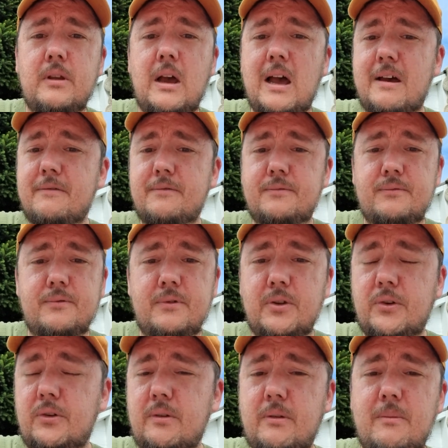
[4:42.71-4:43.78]
I have
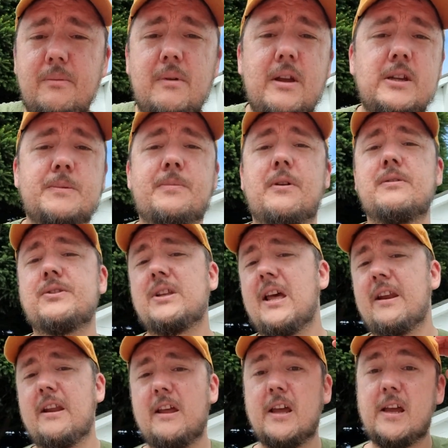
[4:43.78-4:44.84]
not experienced
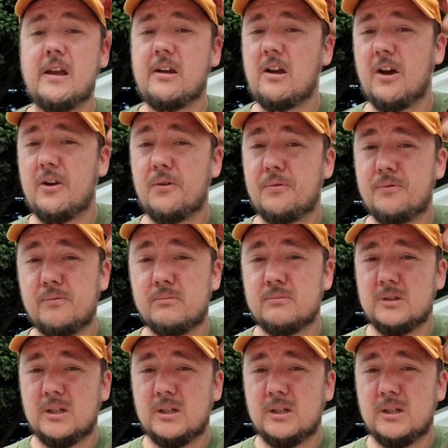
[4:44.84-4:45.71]
any kind of